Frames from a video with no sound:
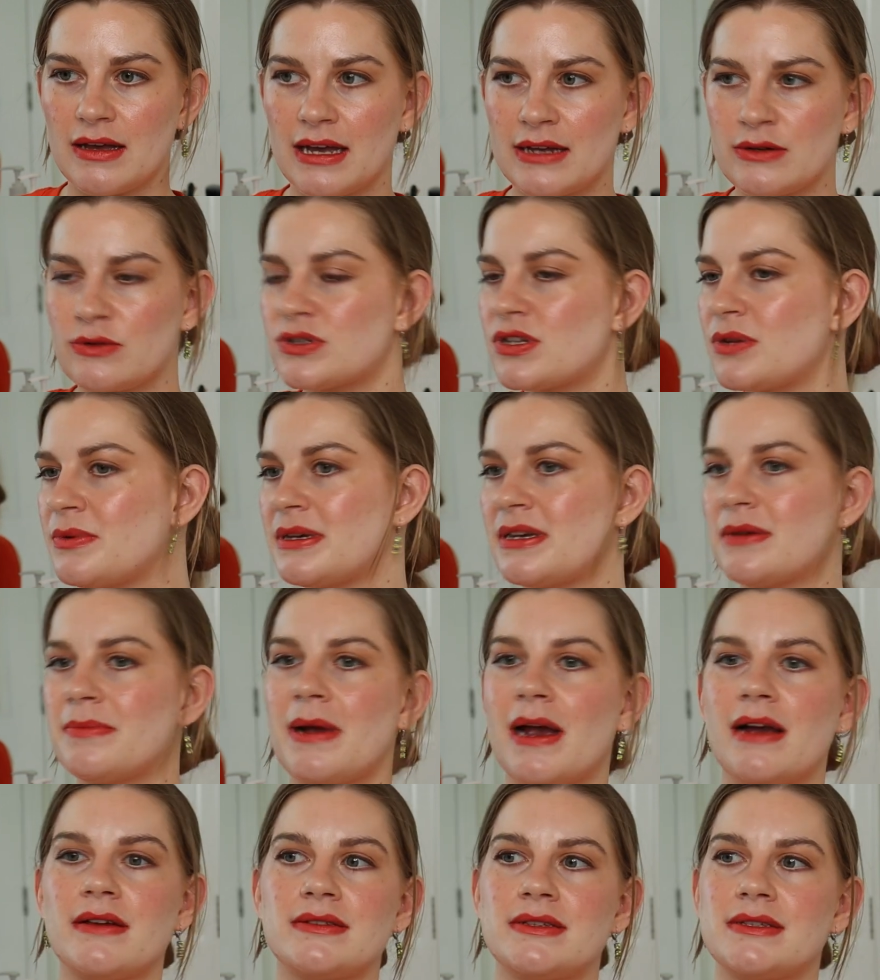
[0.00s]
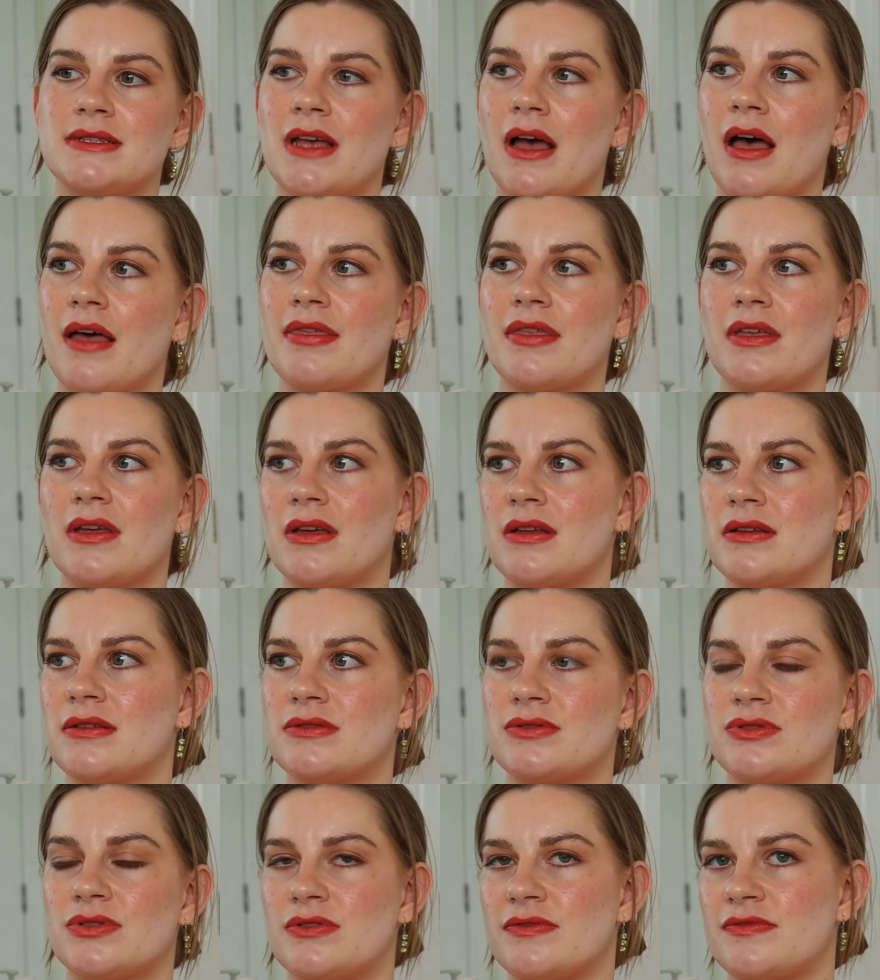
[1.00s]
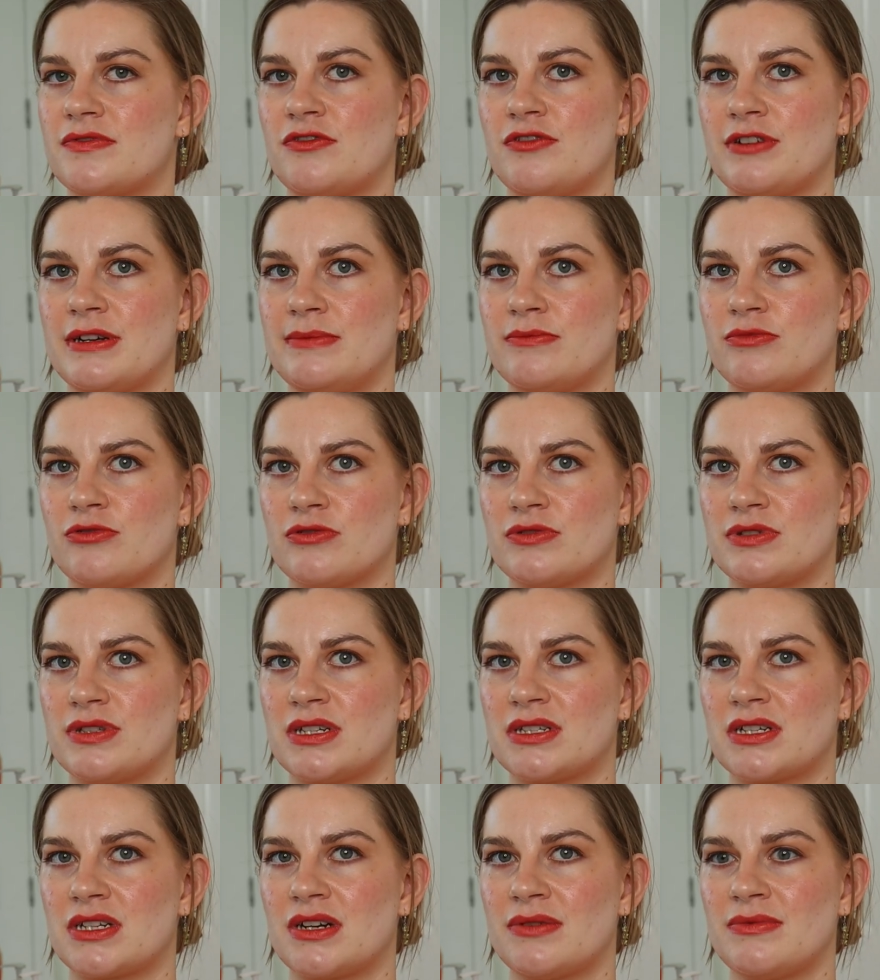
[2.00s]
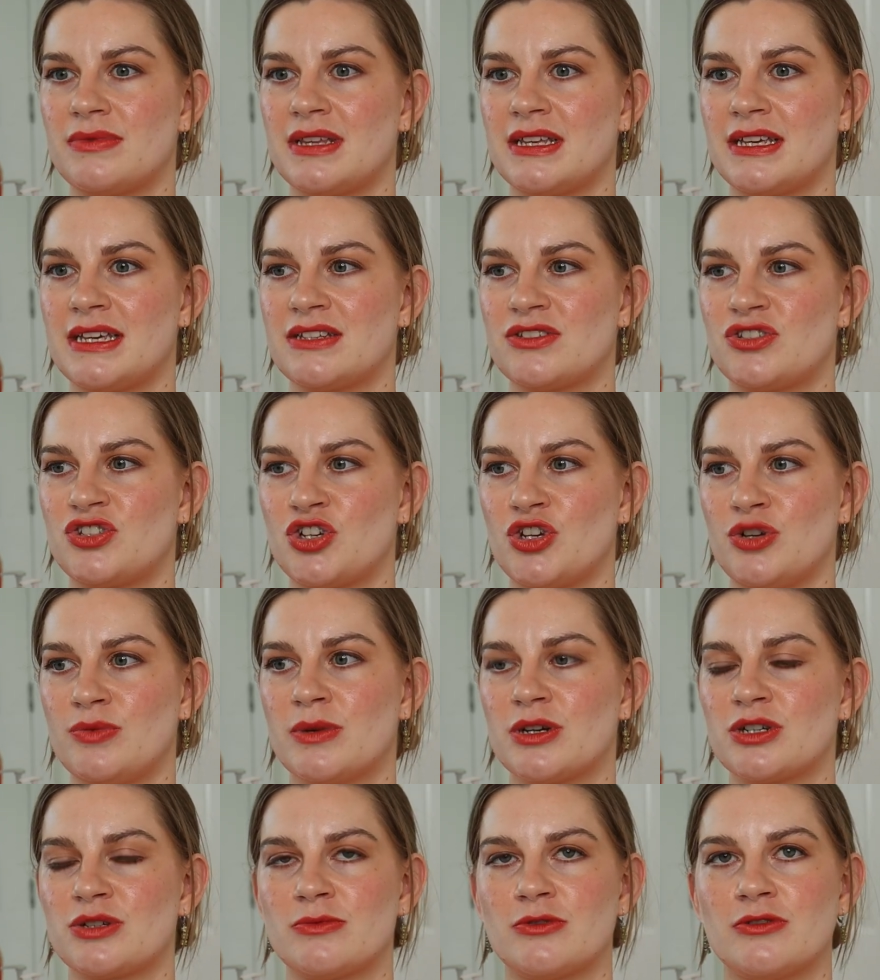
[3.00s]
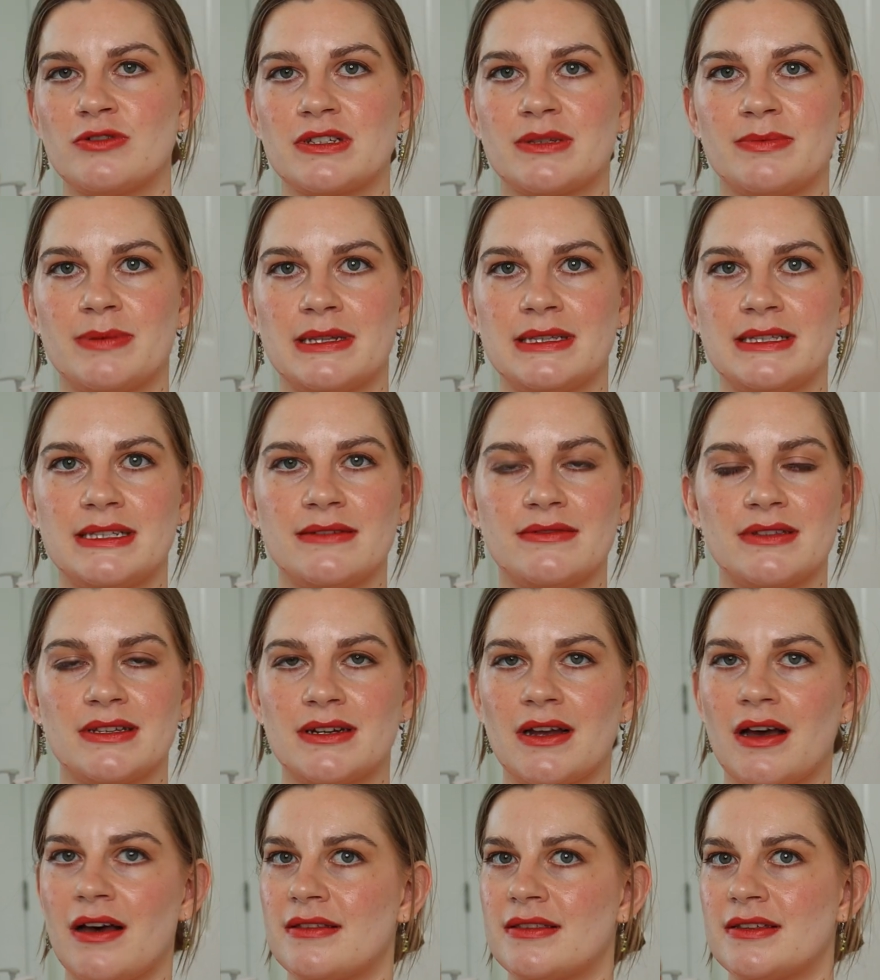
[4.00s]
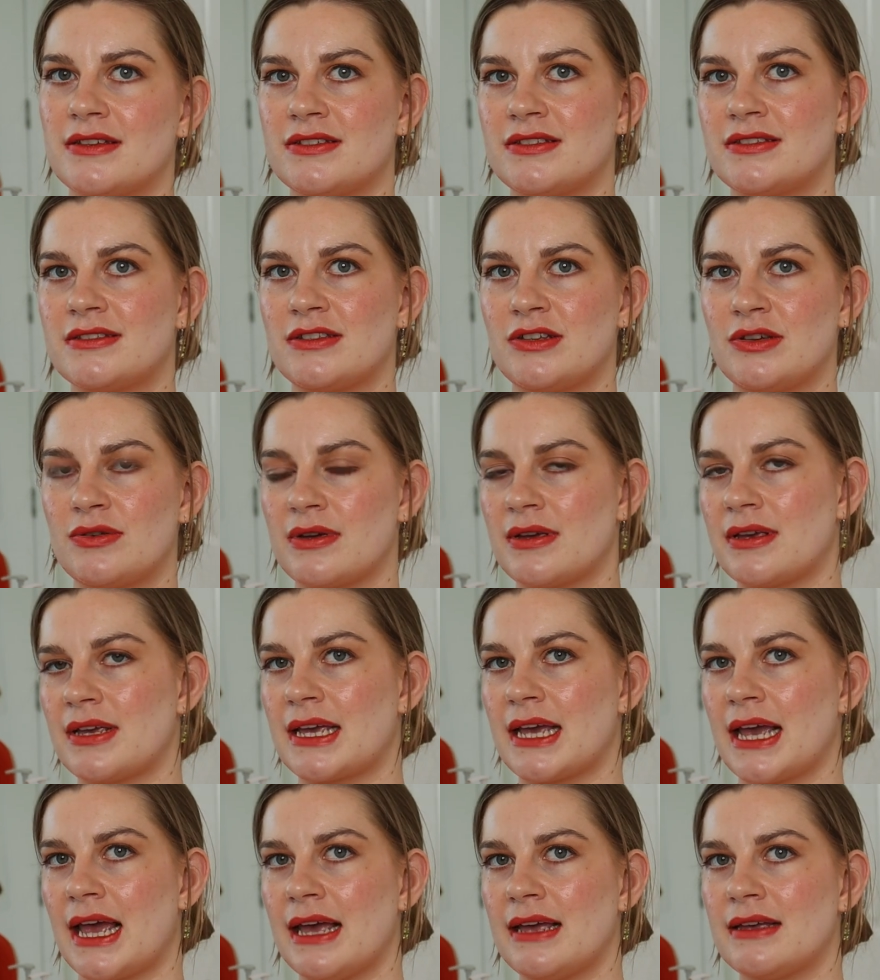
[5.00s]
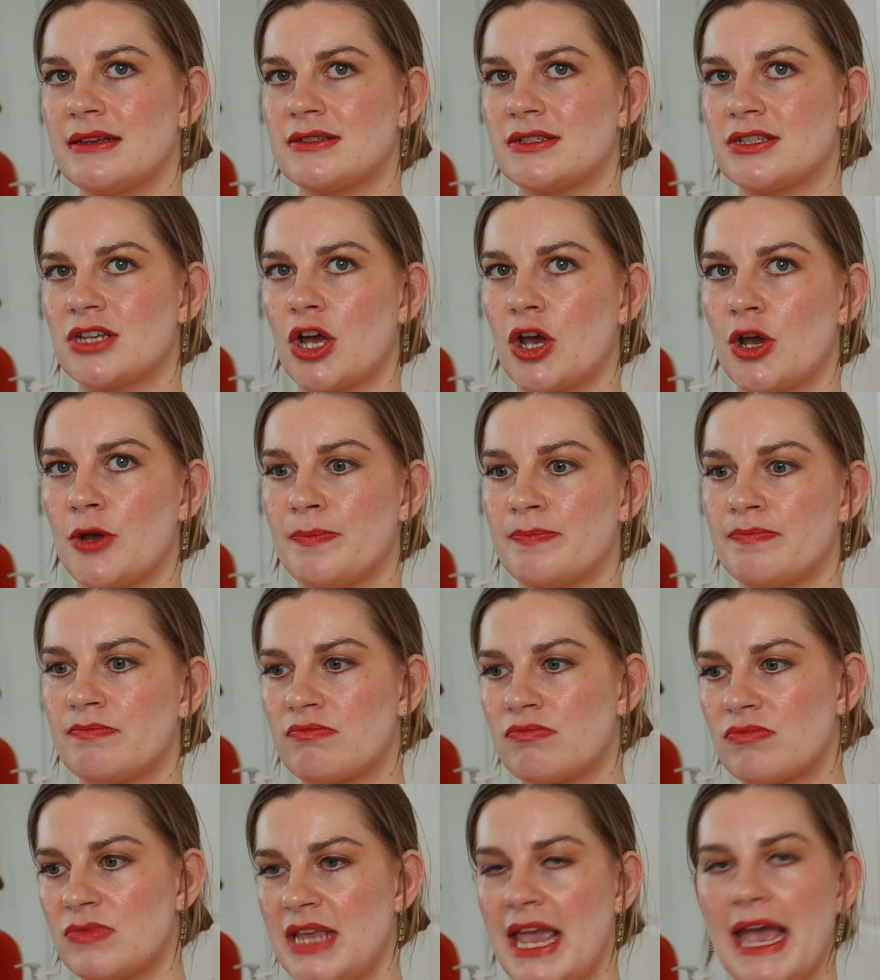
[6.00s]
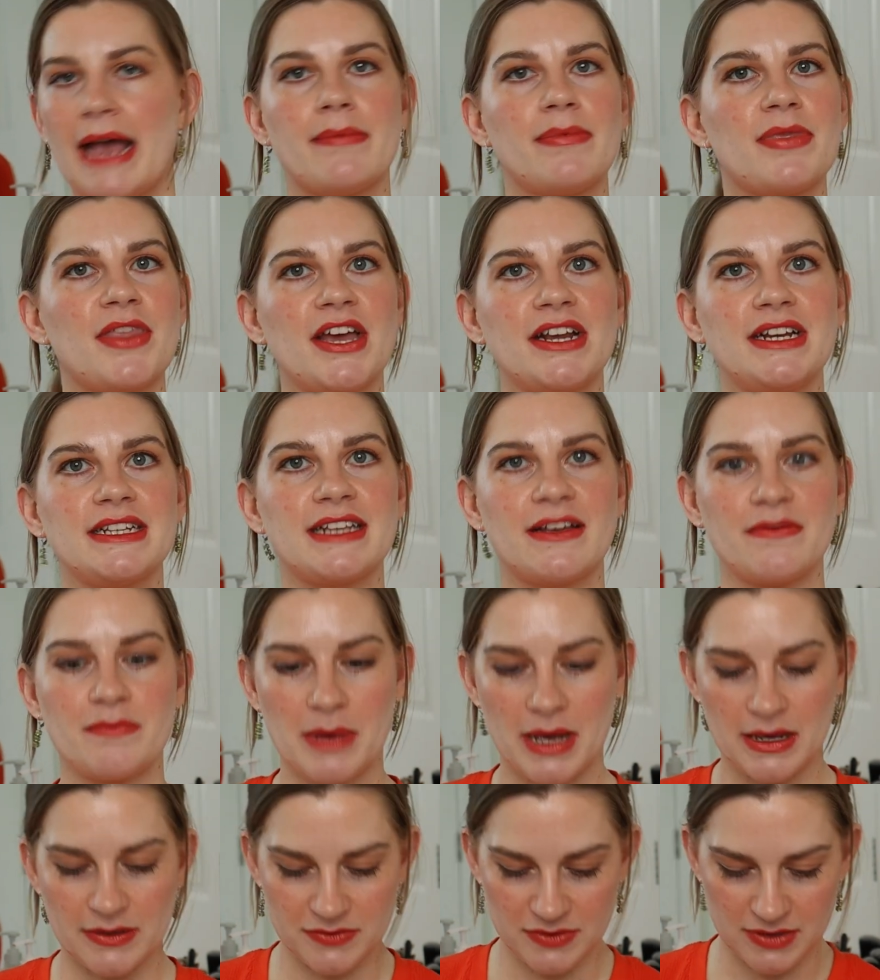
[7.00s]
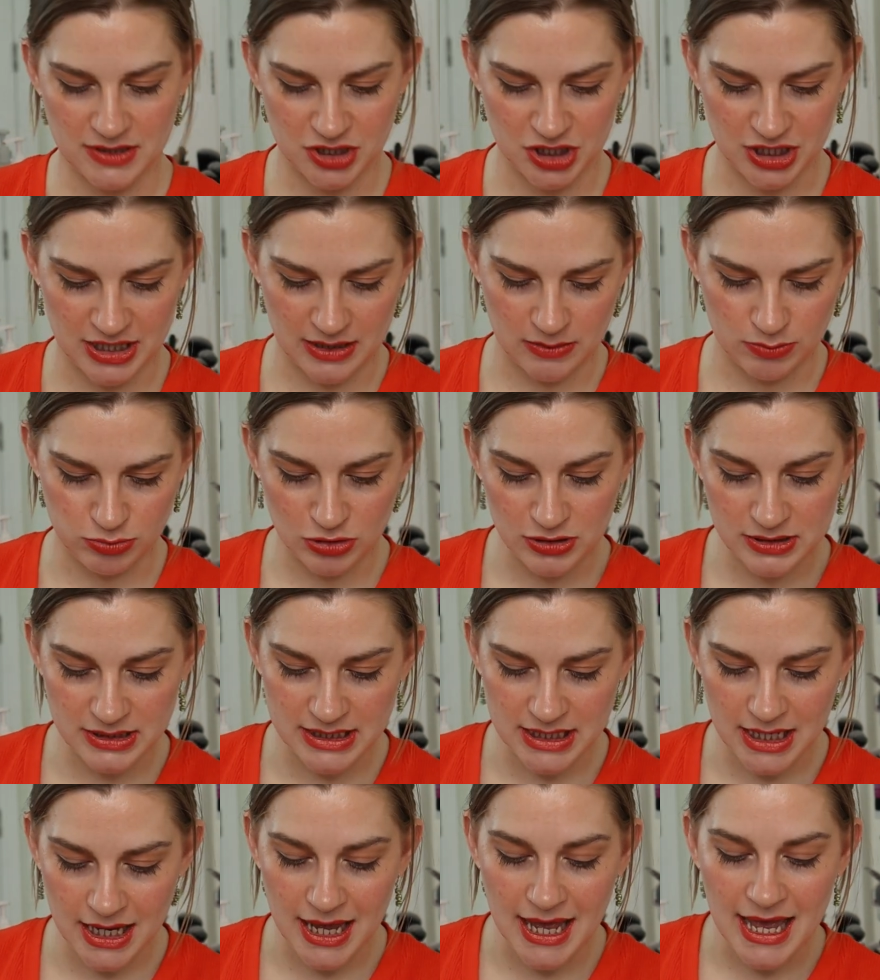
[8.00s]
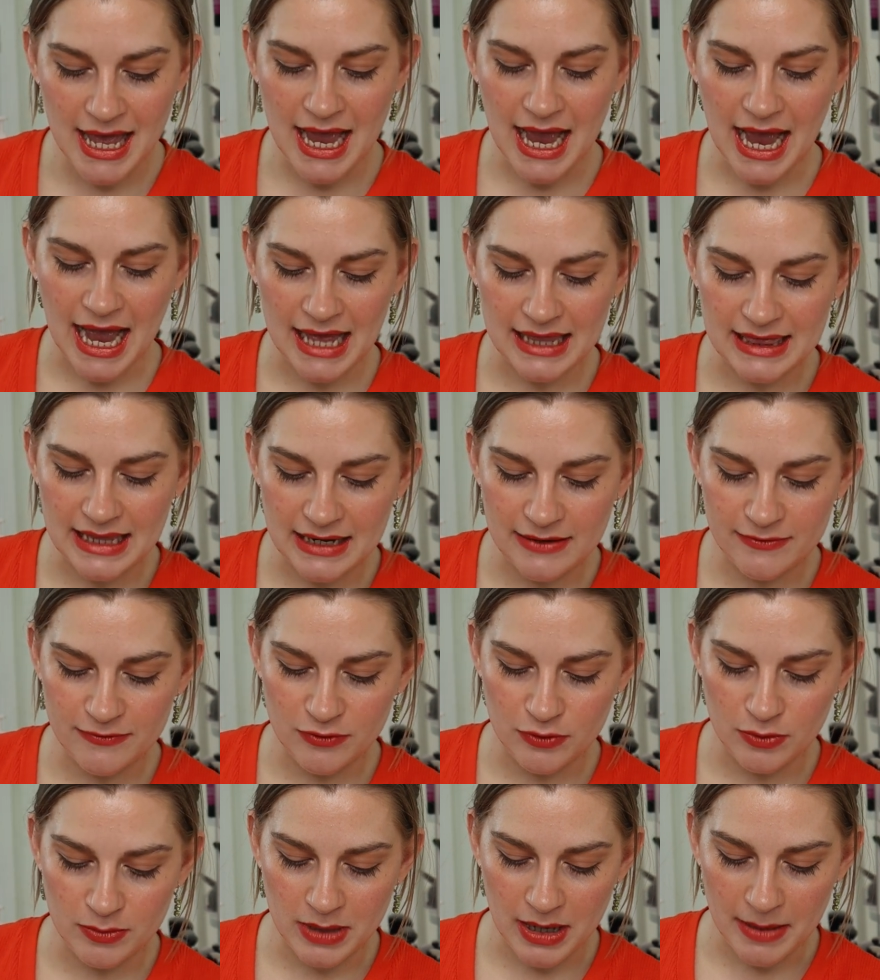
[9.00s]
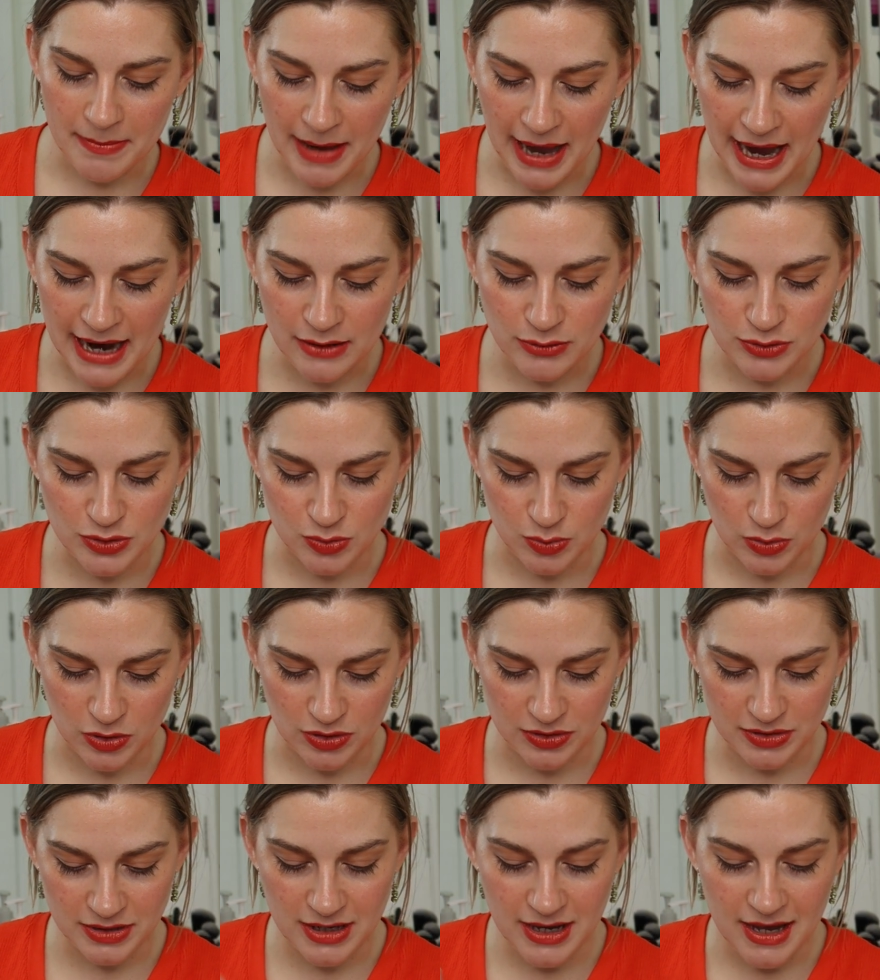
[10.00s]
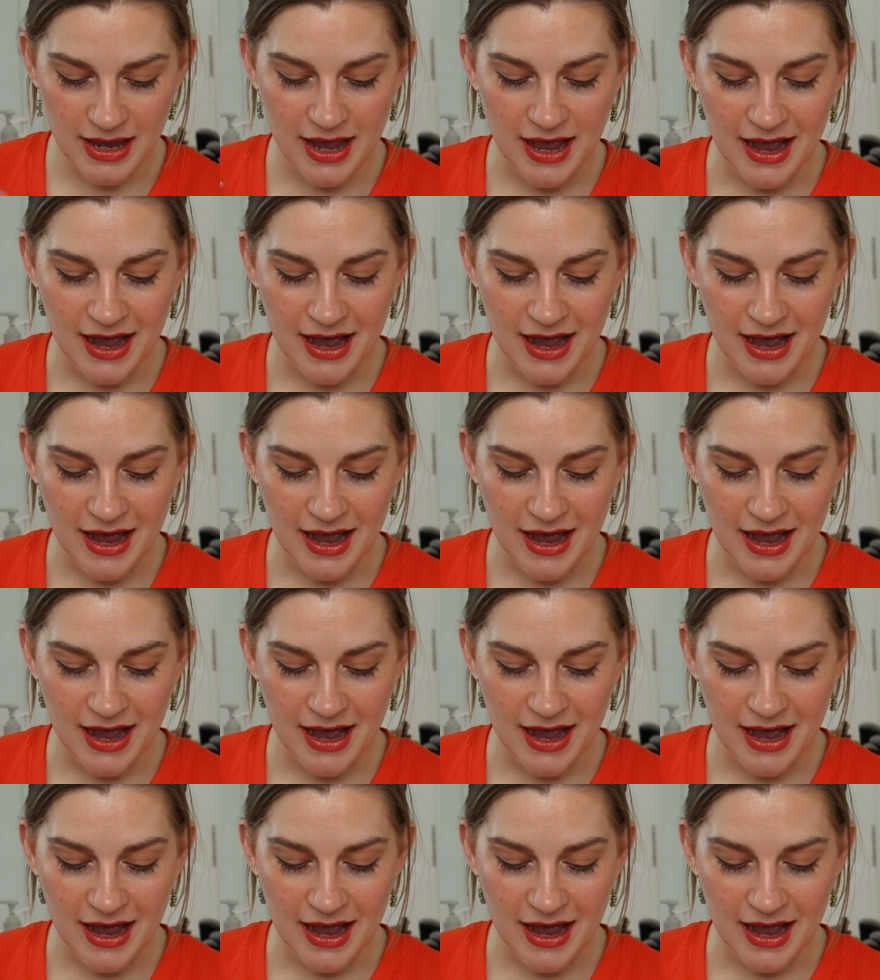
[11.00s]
and also in comparison to other sort of cream bronzers, I don't think it's too much more expensive than others you can get. So yeah, £37 for this Chanel bronzer. And then for my powder one,